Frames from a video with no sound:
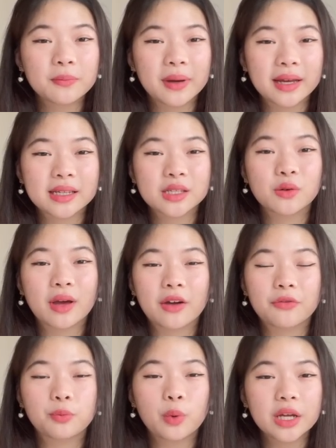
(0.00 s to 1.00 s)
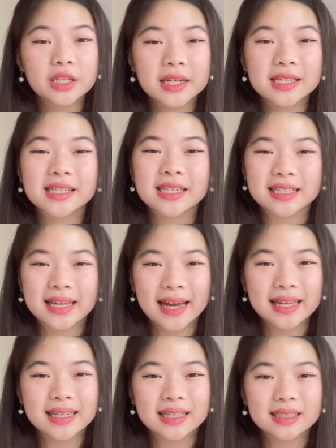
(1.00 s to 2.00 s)
banks to have branches in
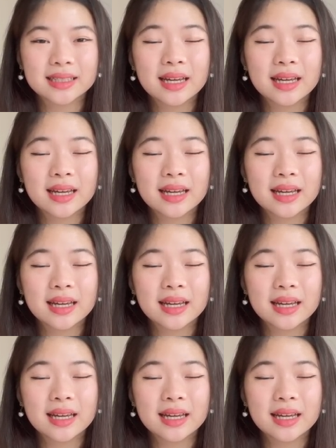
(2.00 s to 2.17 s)
Thailand.